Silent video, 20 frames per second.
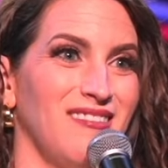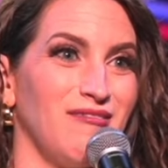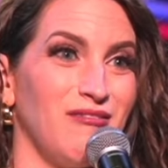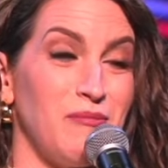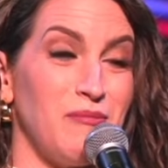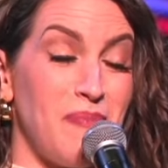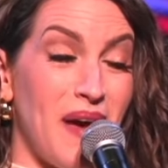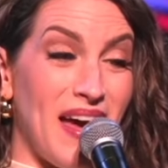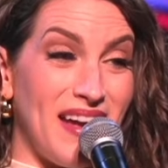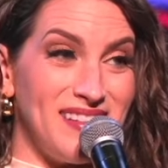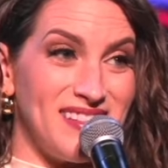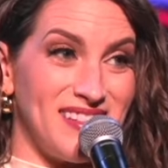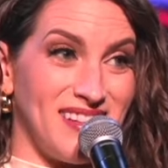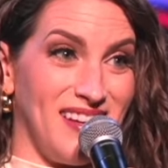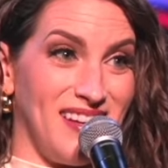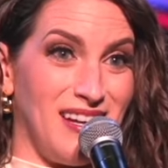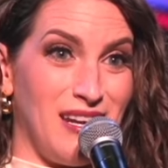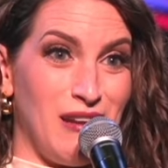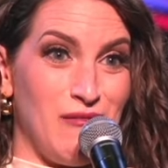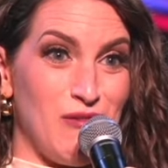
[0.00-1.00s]

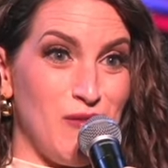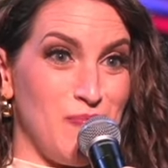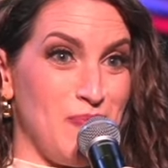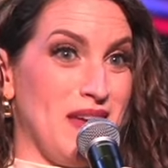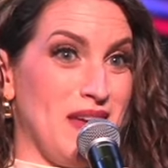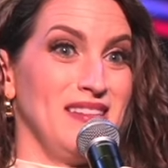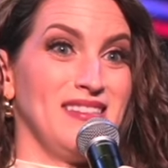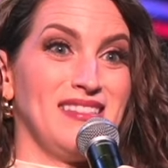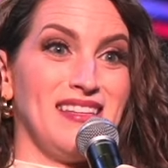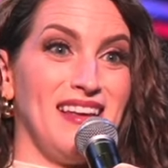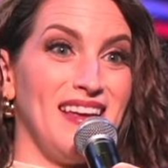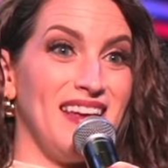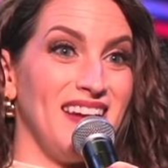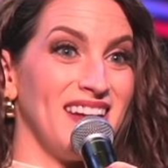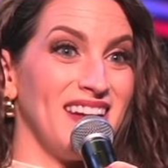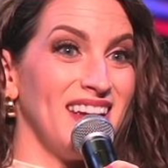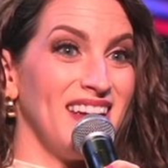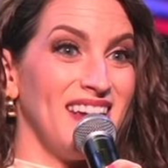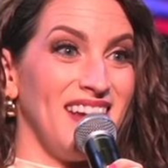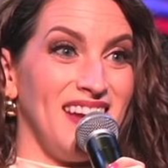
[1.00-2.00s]
repented and
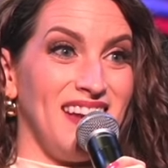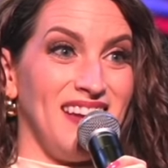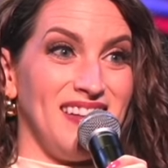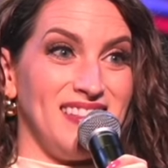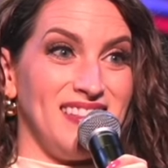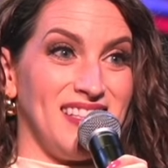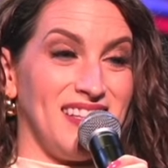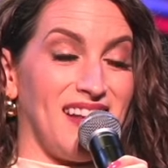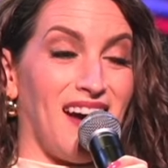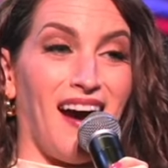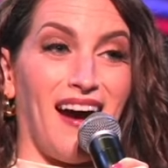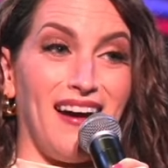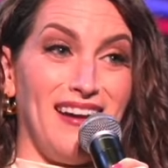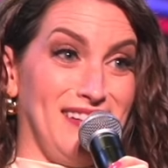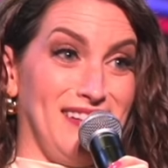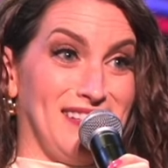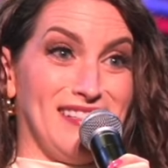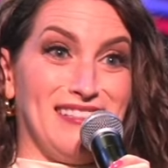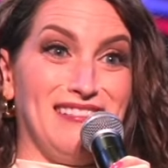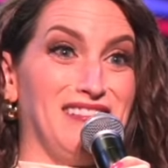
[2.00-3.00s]
repented to the
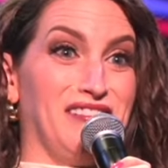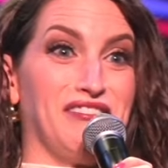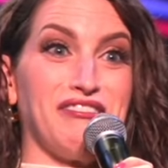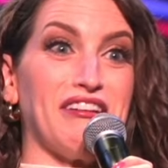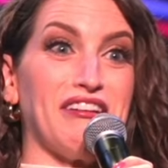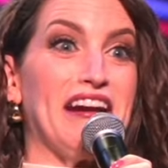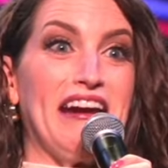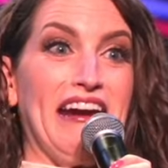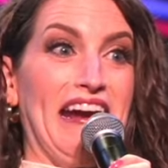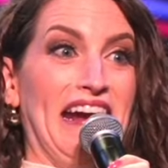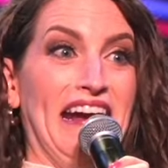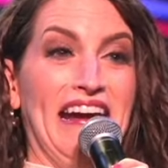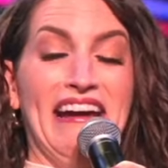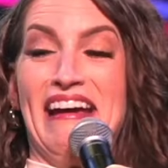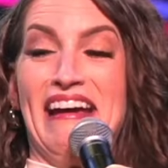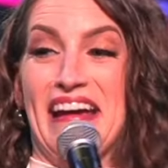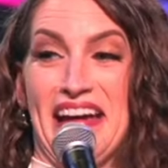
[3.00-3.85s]
highest degree